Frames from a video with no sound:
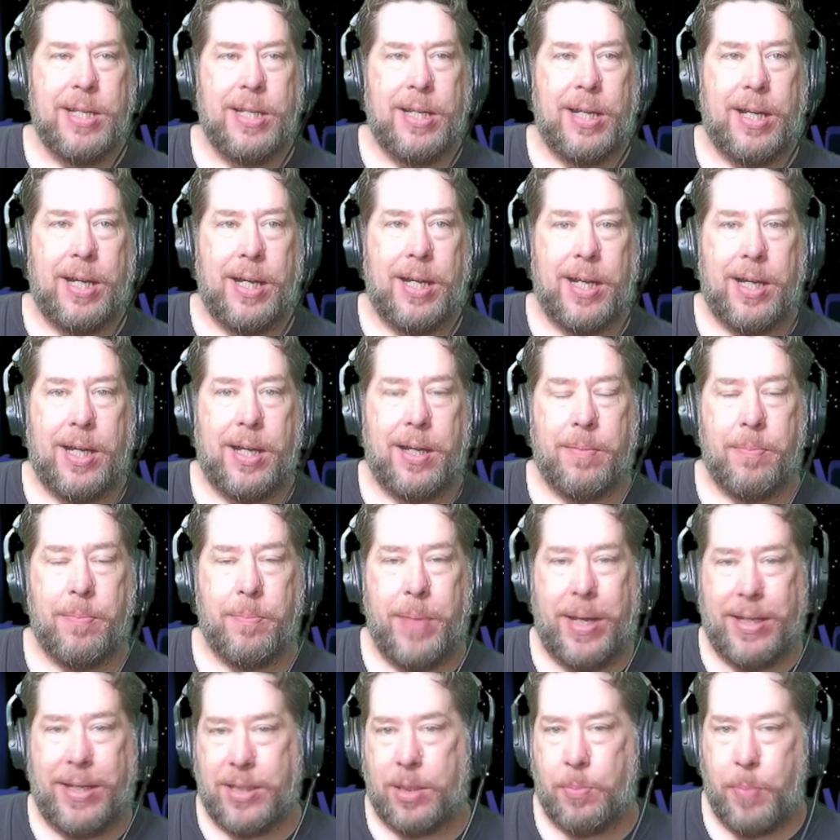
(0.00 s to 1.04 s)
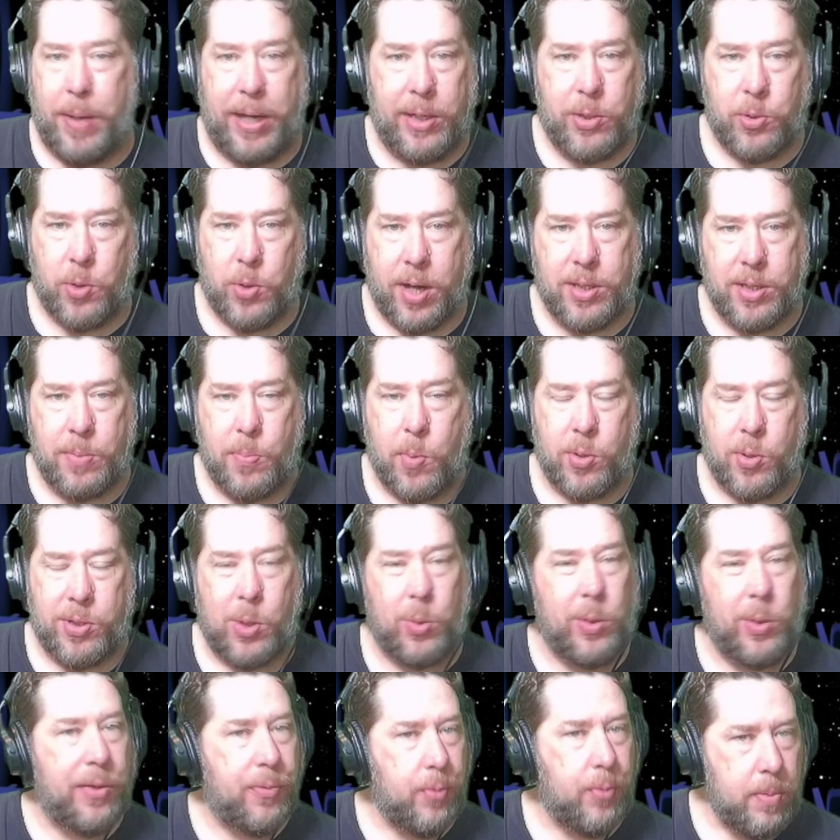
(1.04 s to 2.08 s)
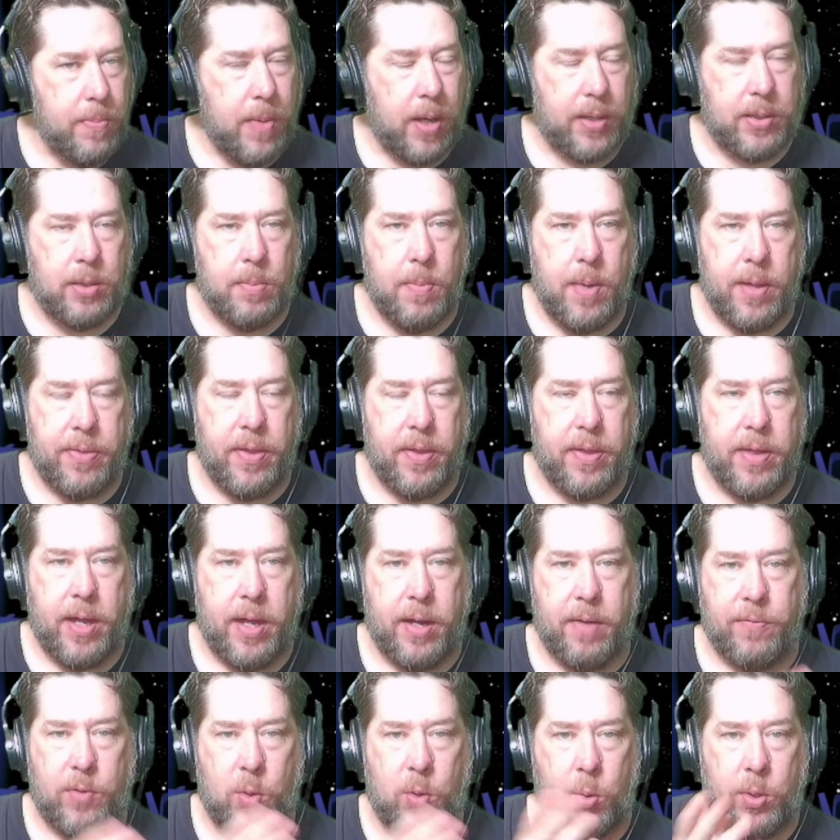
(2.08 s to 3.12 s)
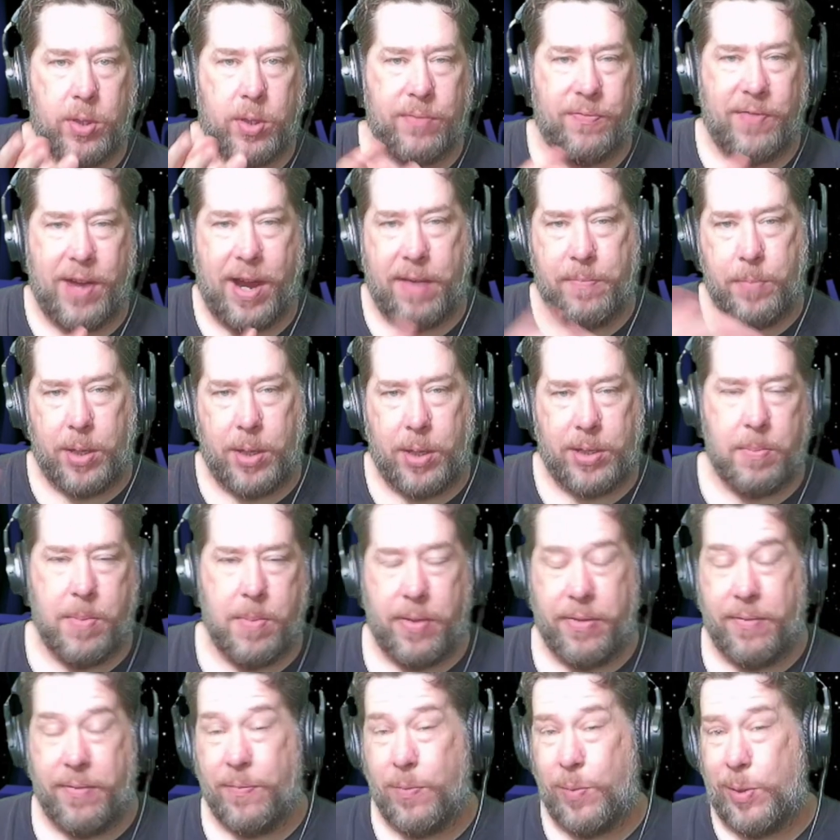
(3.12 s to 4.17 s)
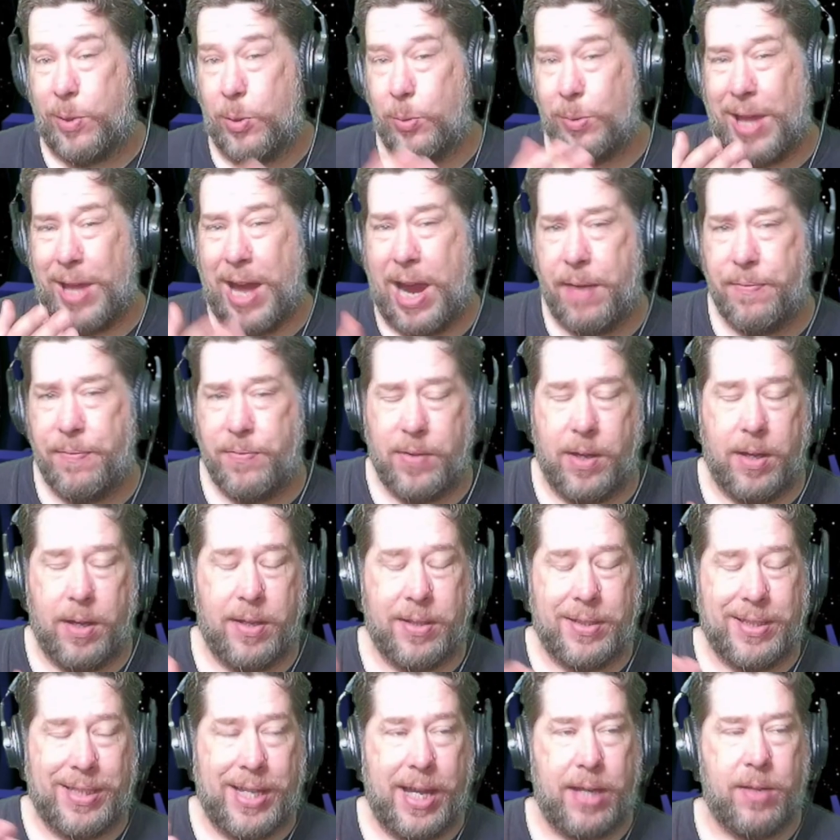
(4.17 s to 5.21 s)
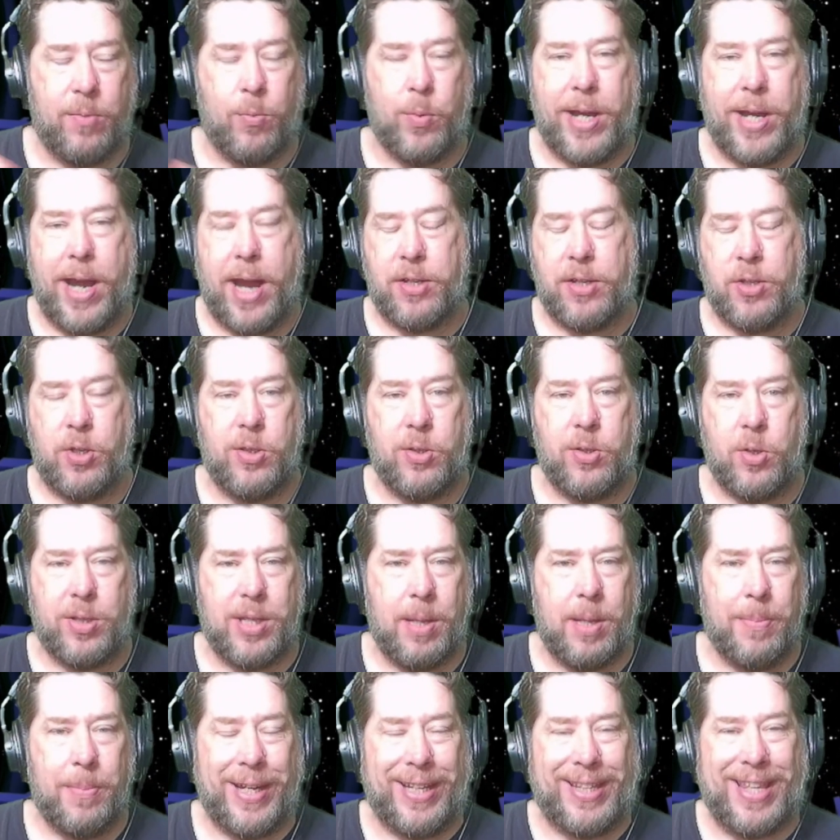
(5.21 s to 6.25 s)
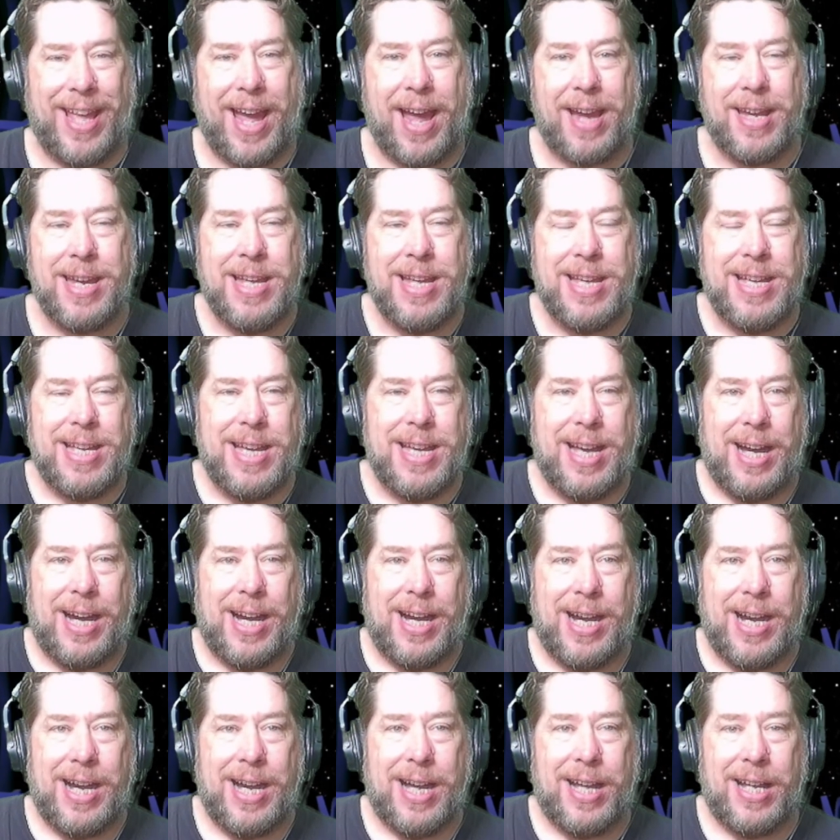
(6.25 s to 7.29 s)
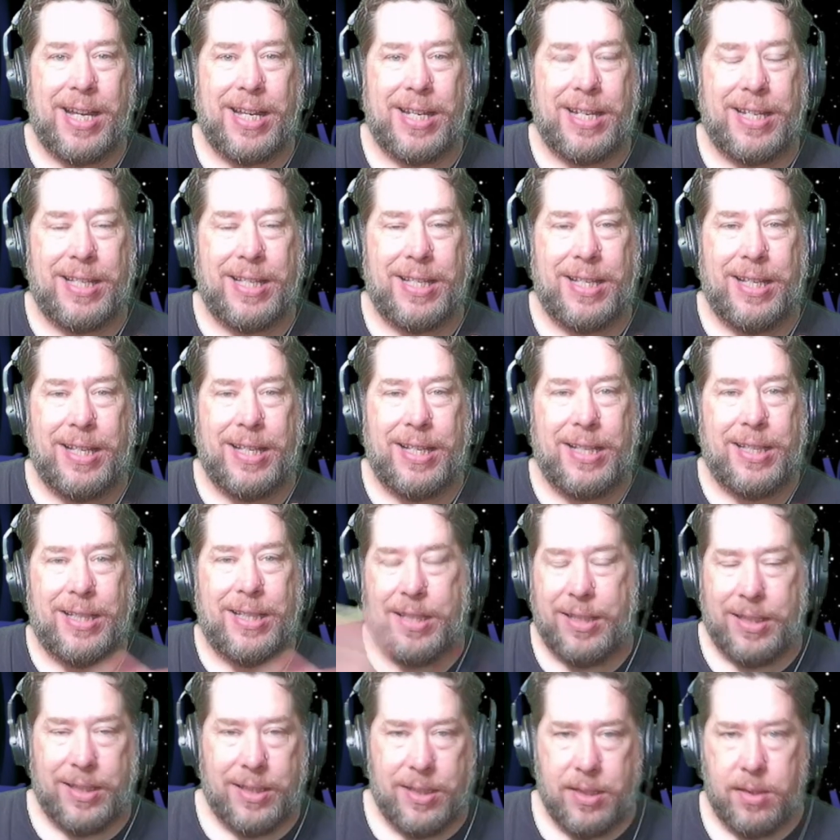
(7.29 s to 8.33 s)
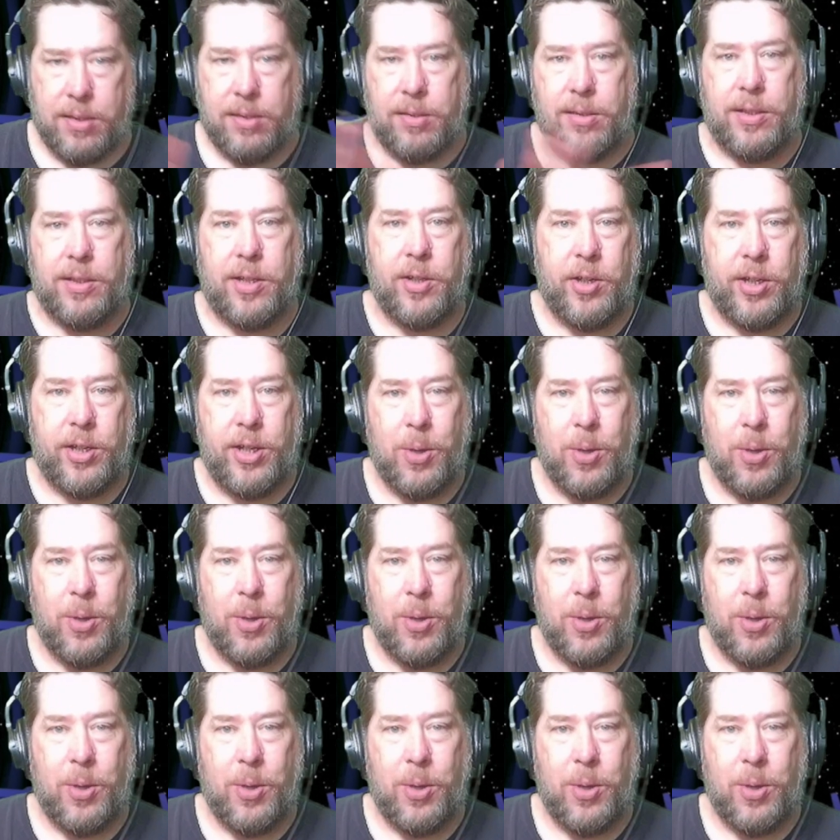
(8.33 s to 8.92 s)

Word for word: Uh, basic Patreon support's only three bucks a month, and then of course five bucks a month if we do live uh, set reactions or something like that. Uh, there you go.